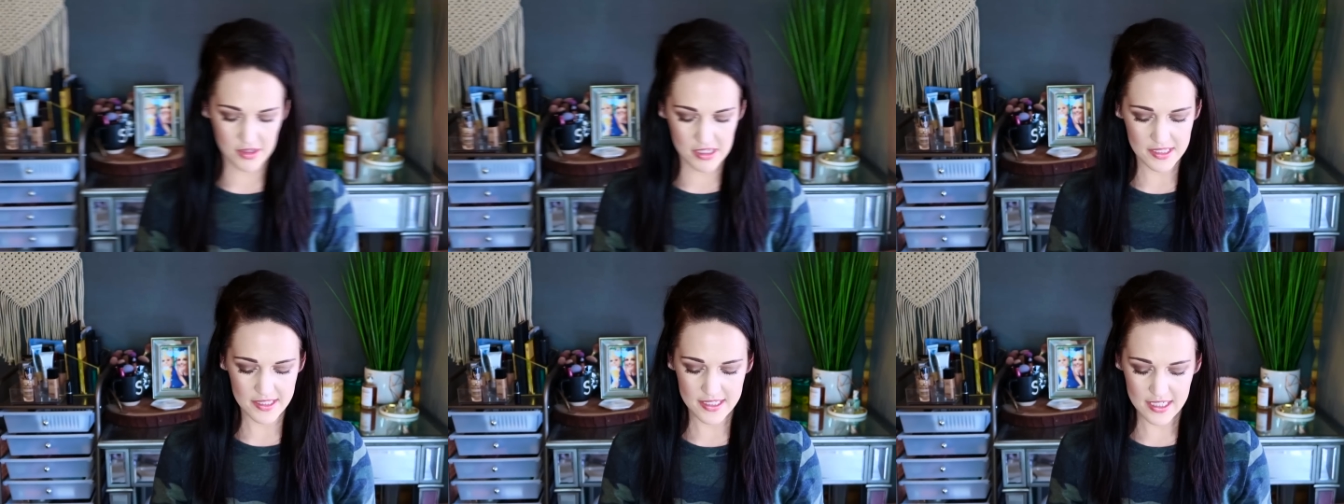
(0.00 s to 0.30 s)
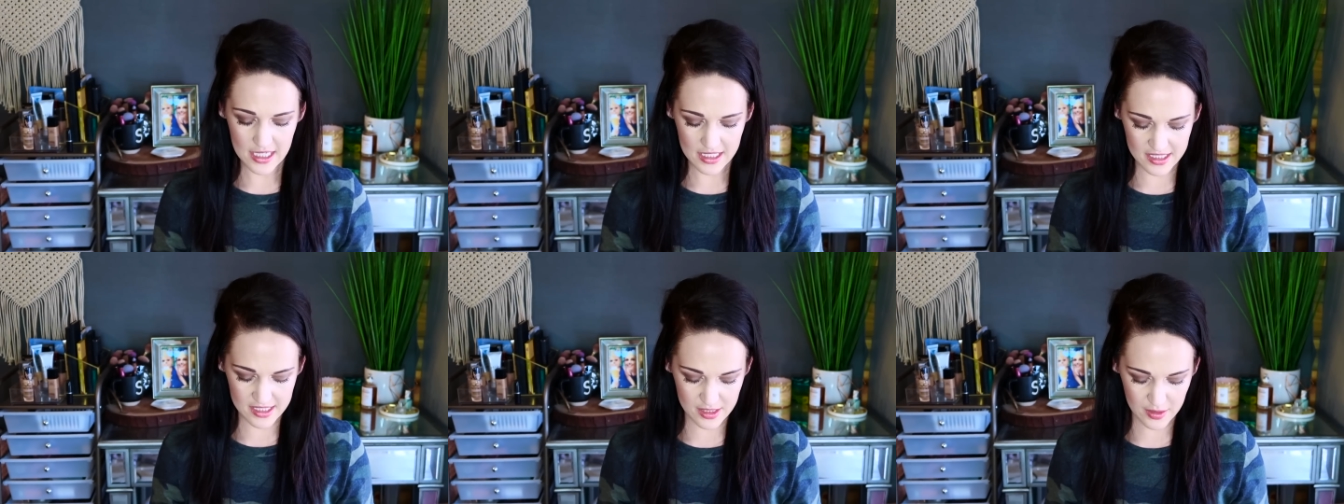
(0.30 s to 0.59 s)
you guys,
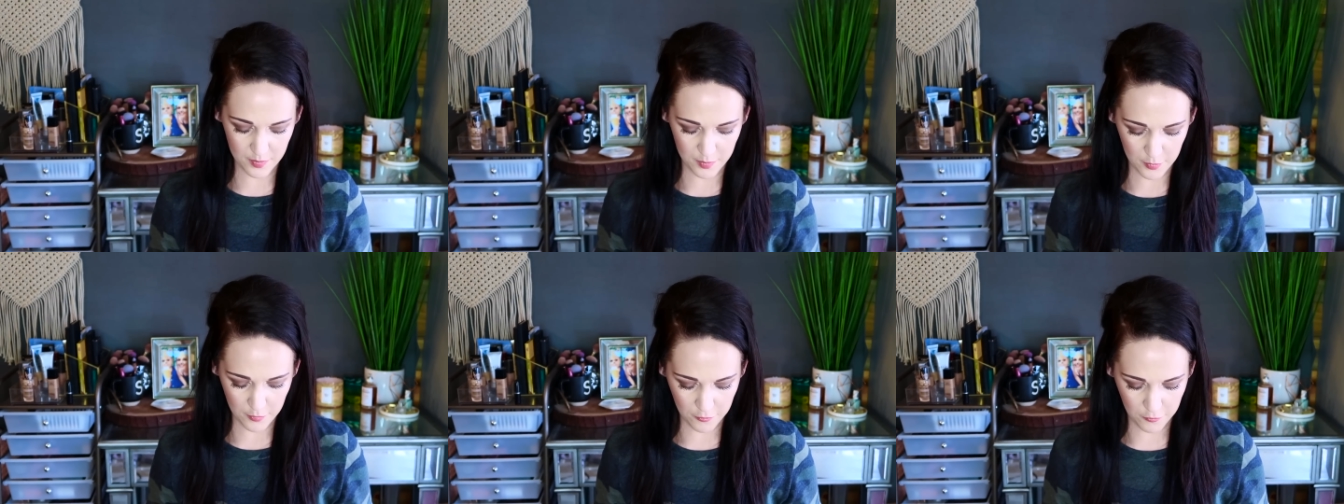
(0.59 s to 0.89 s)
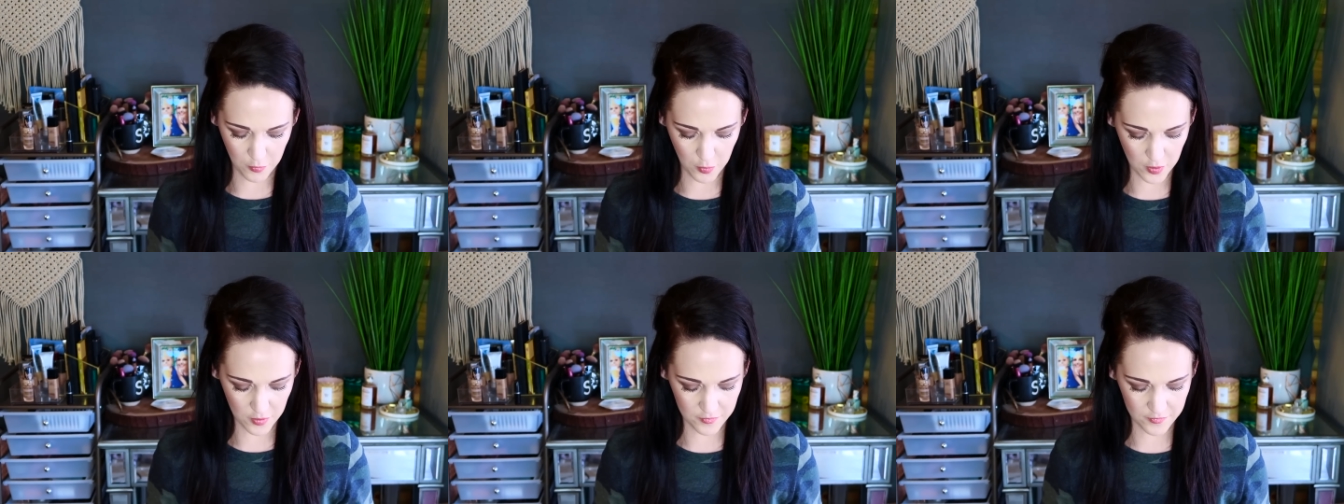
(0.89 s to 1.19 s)
next up
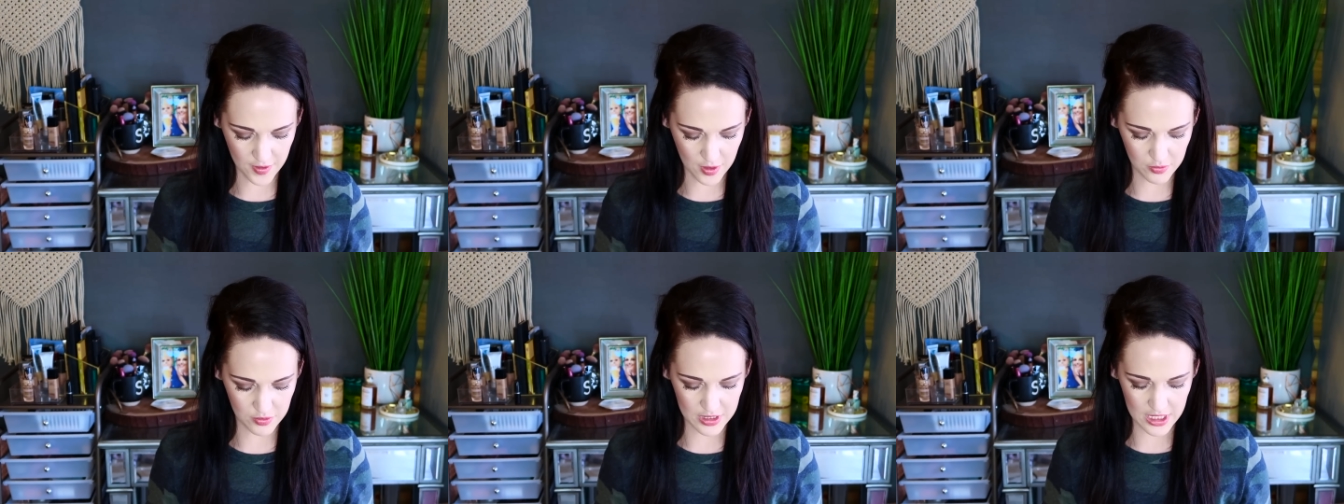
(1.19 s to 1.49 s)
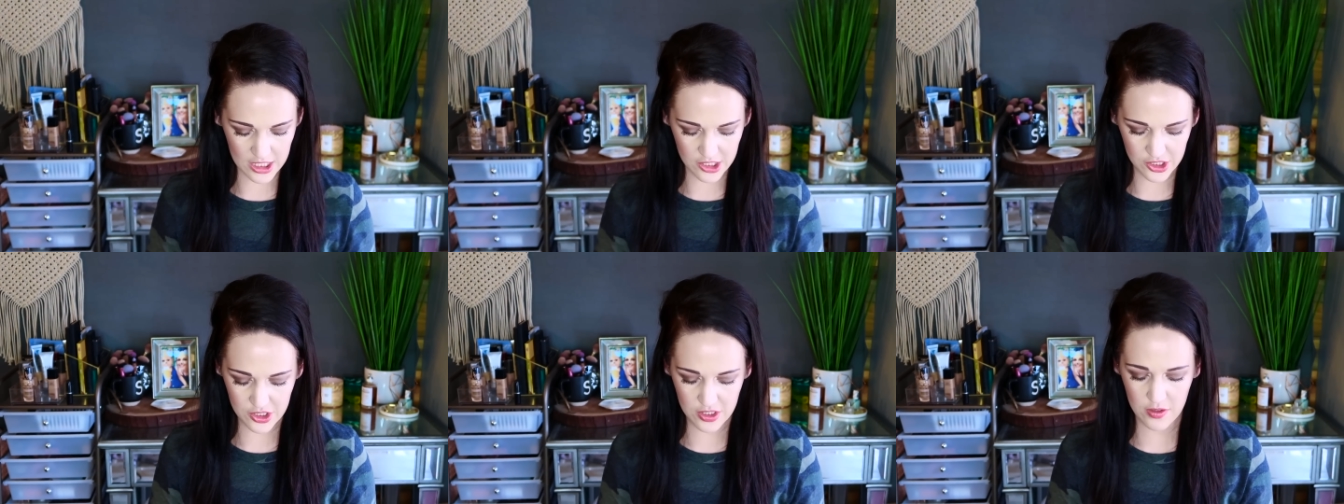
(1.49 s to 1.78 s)
for
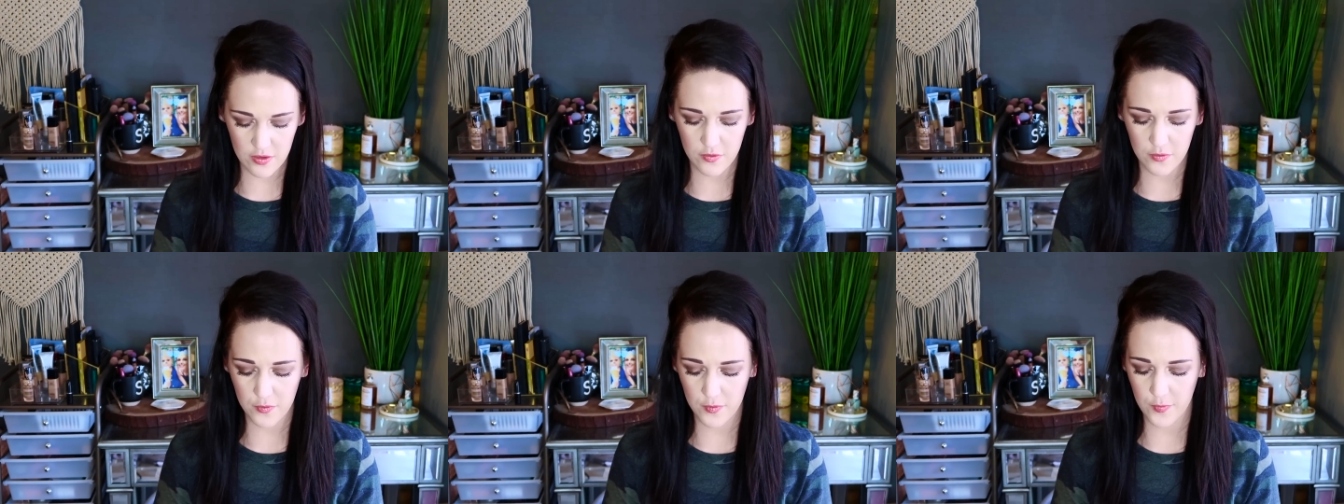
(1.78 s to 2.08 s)
foundation.